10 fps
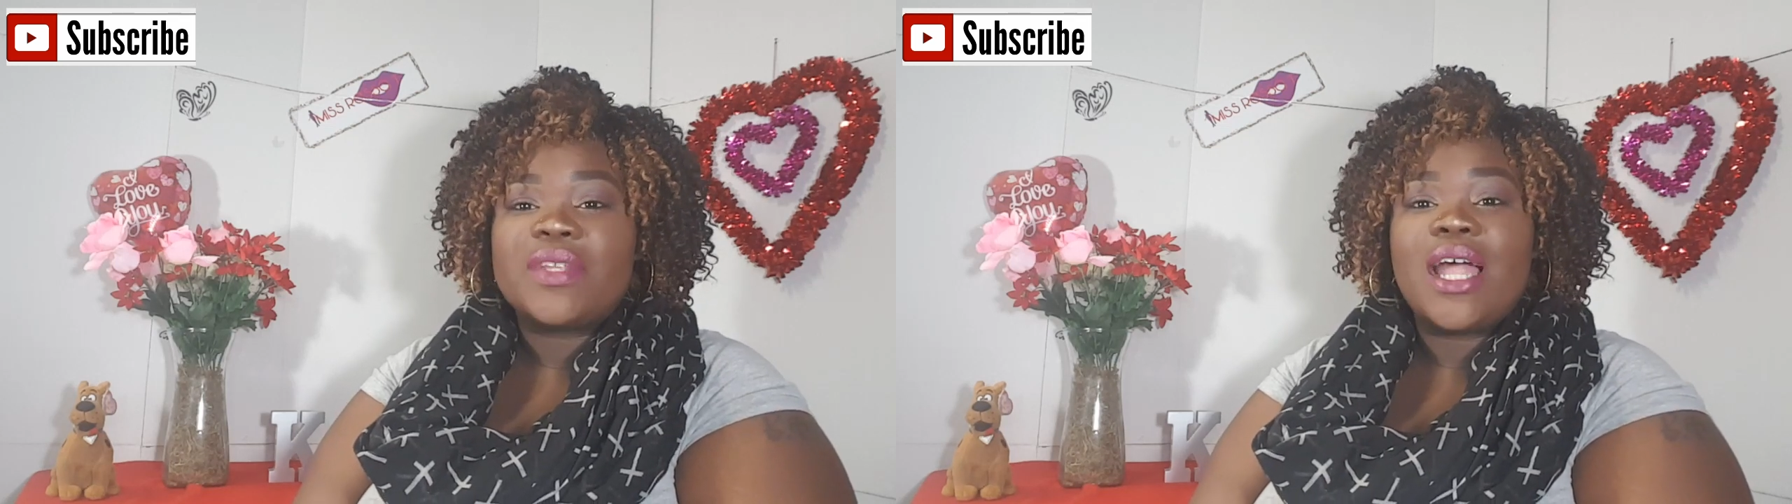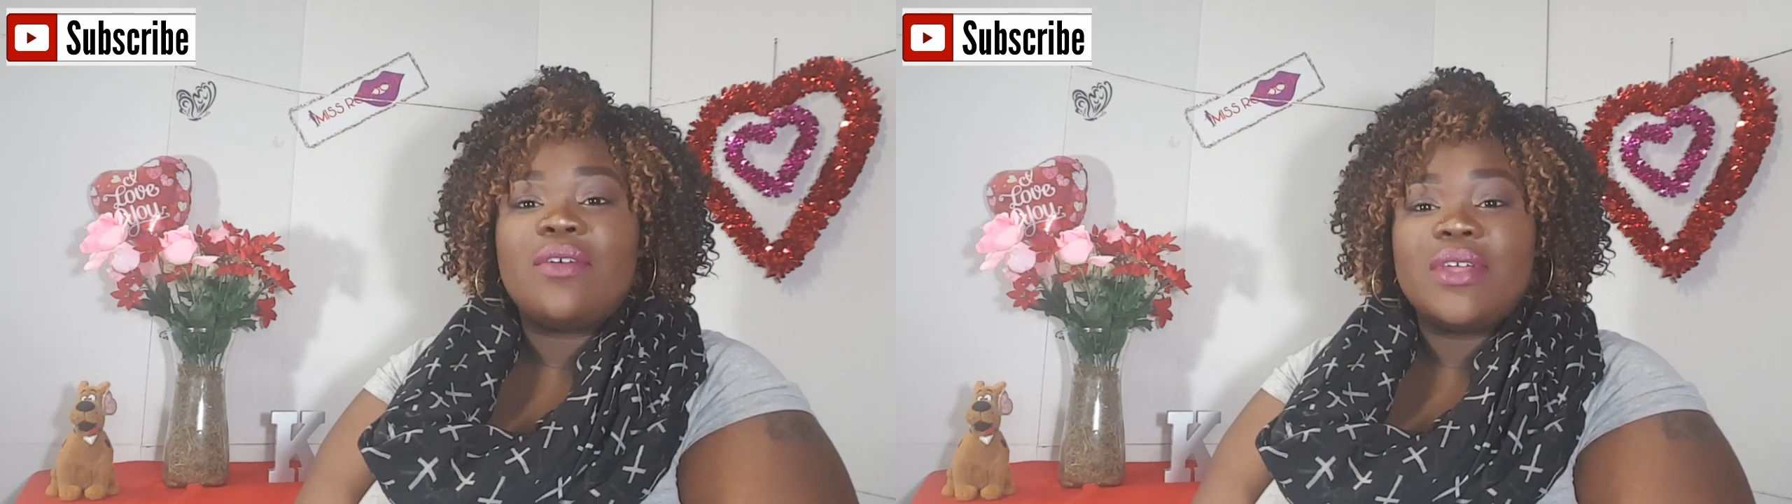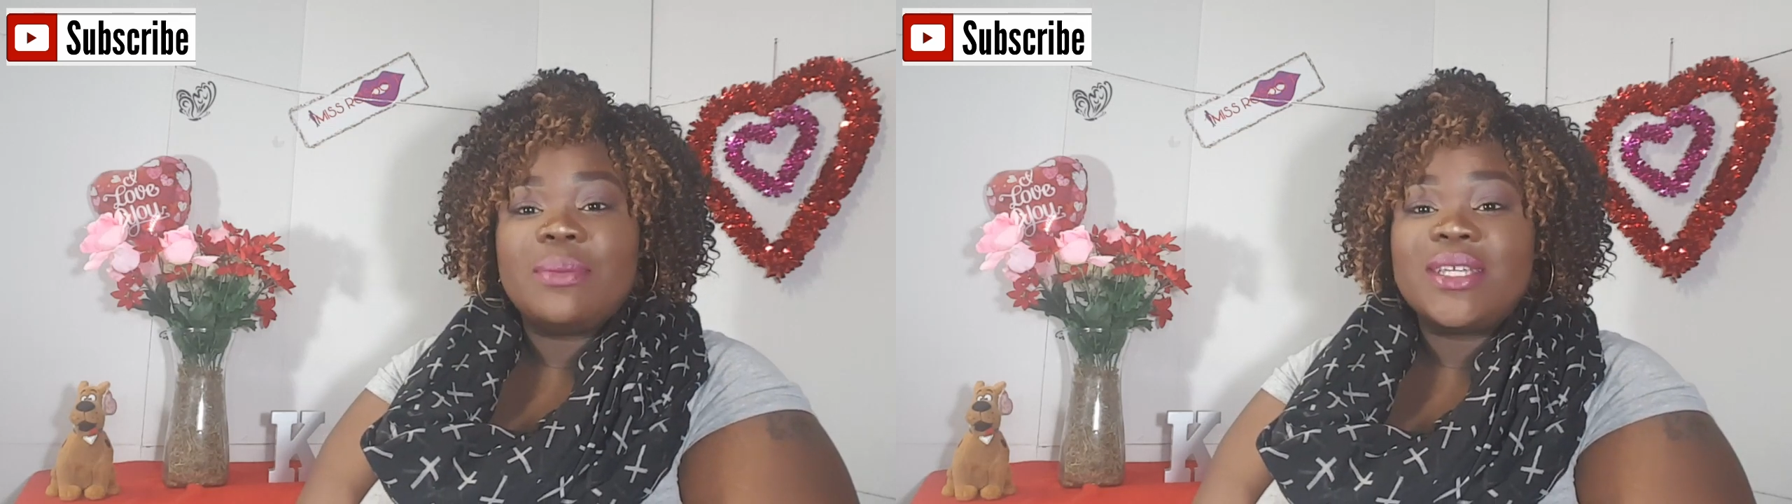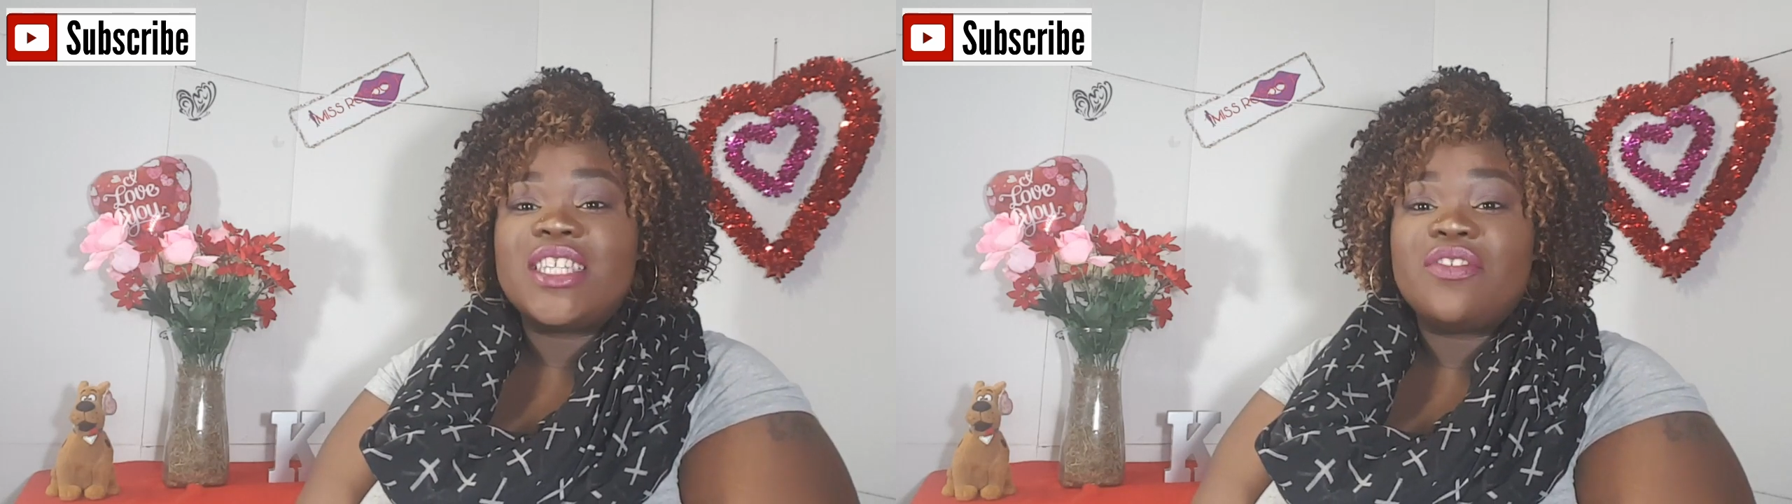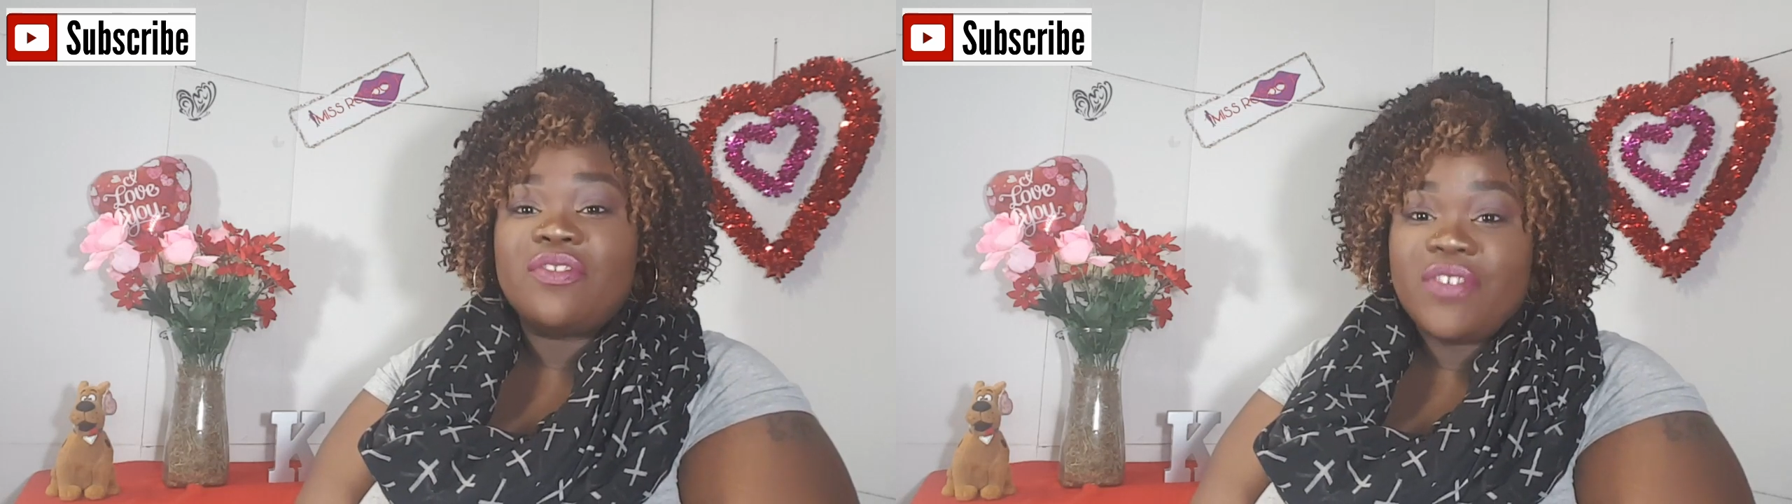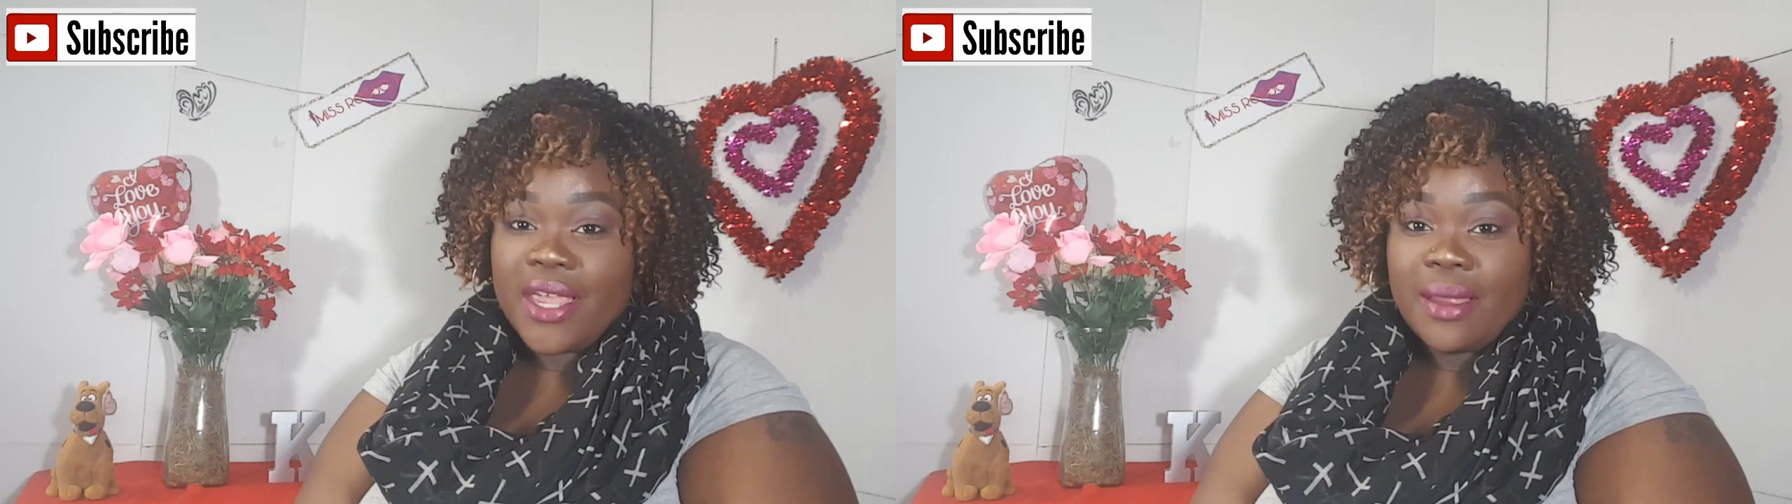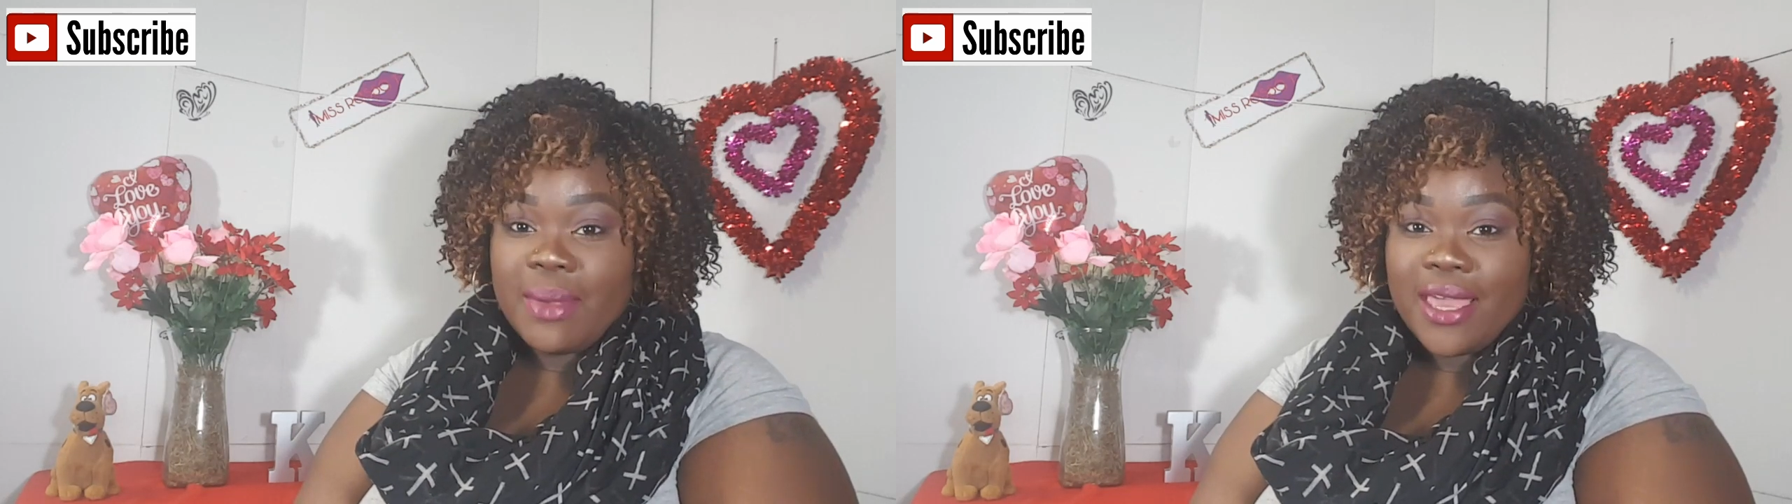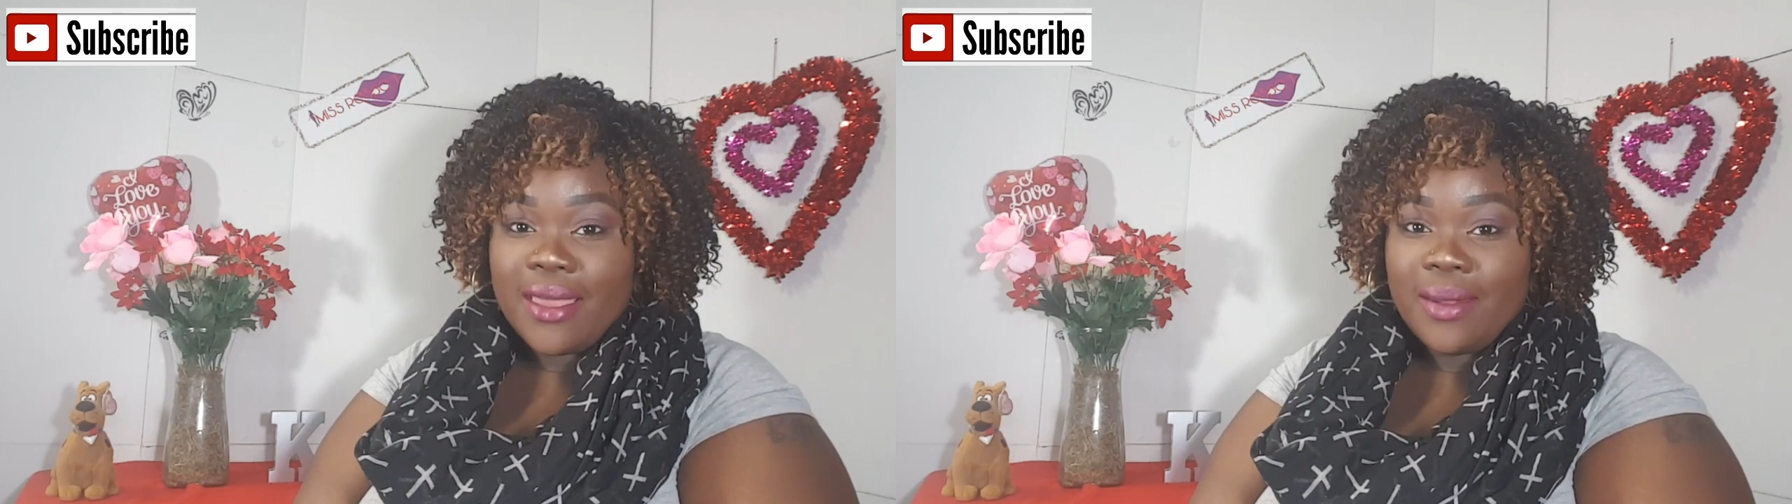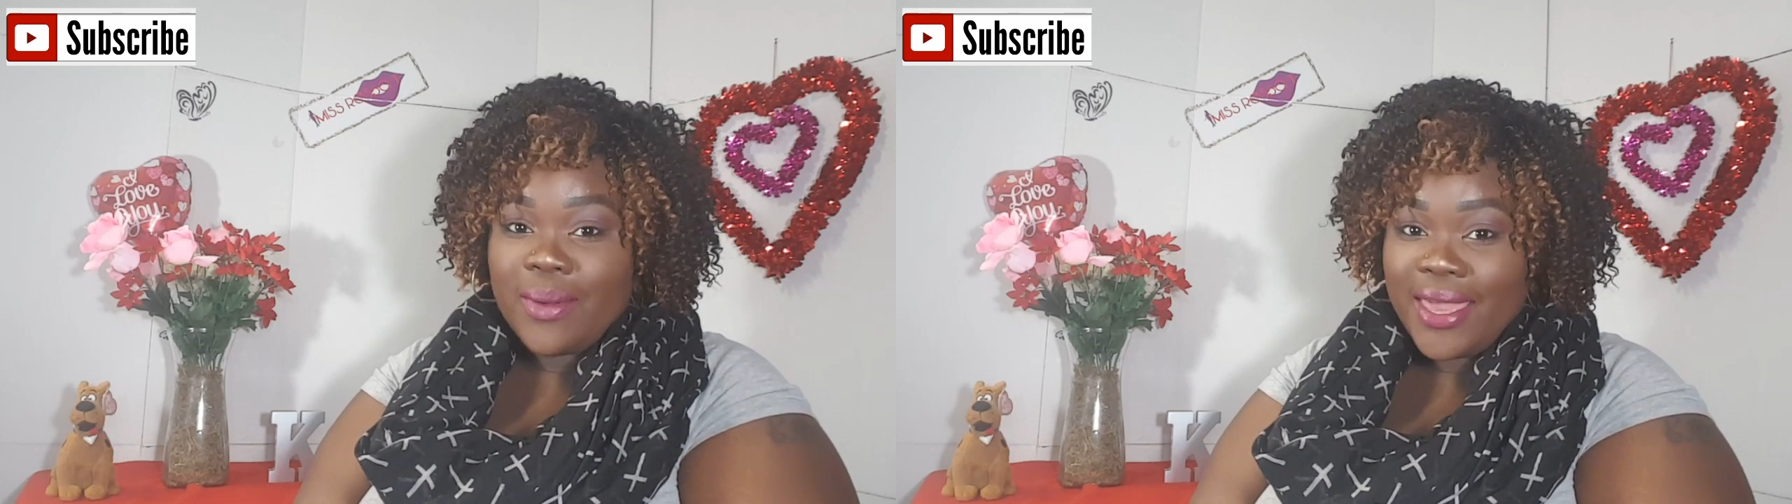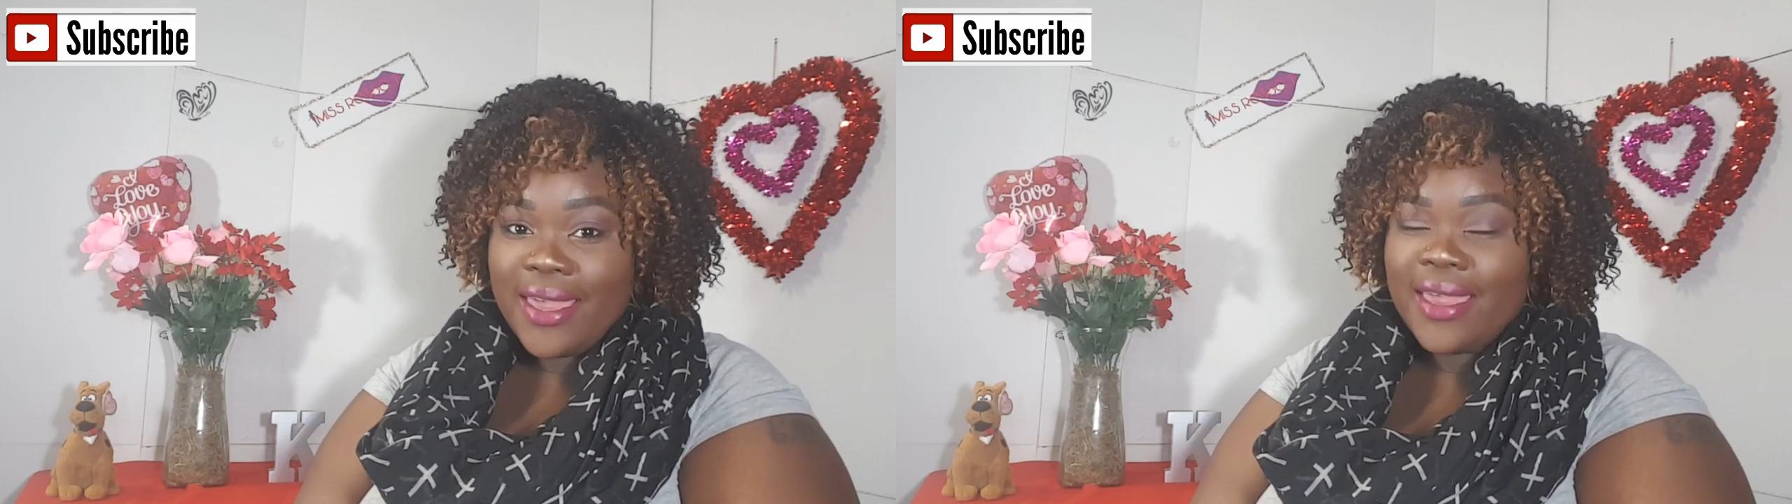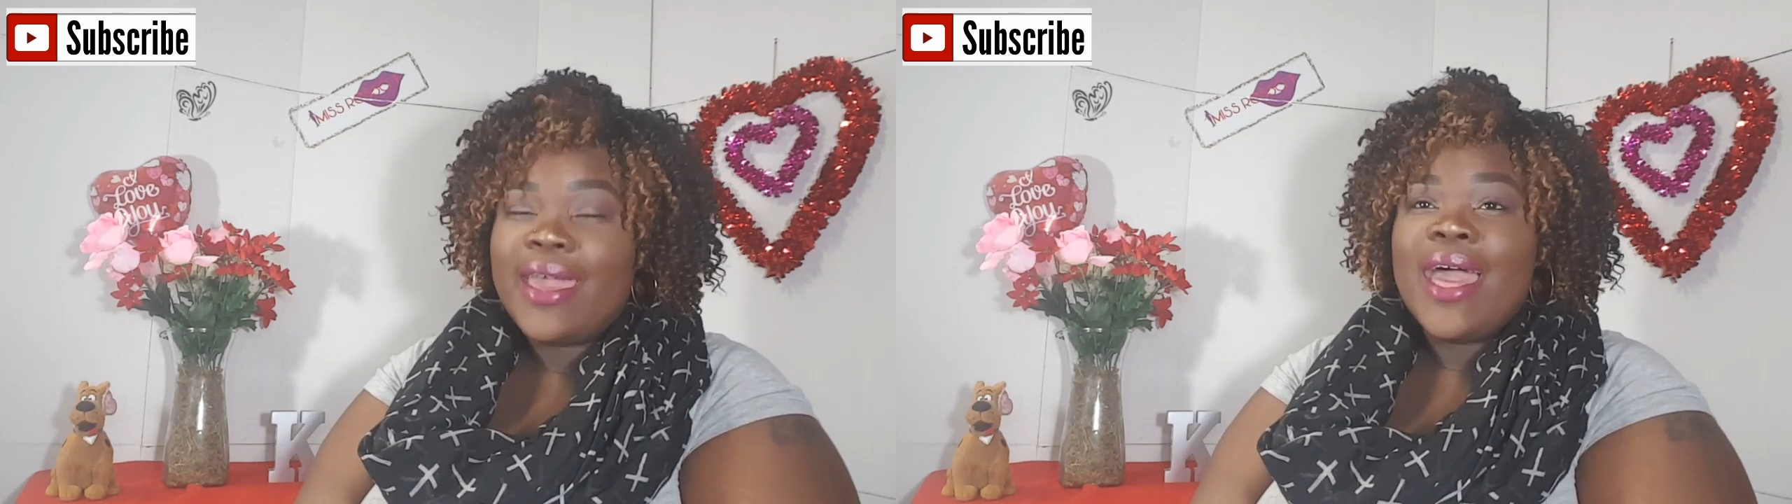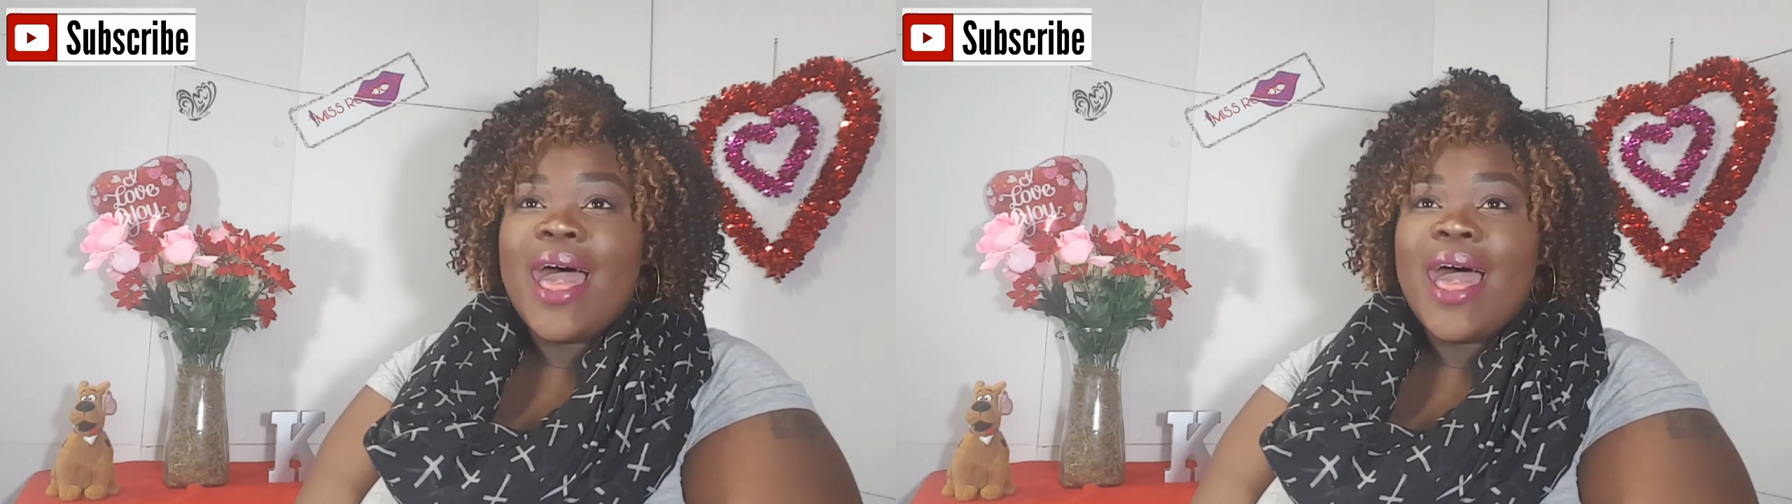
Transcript: I really missed it very bad, okay?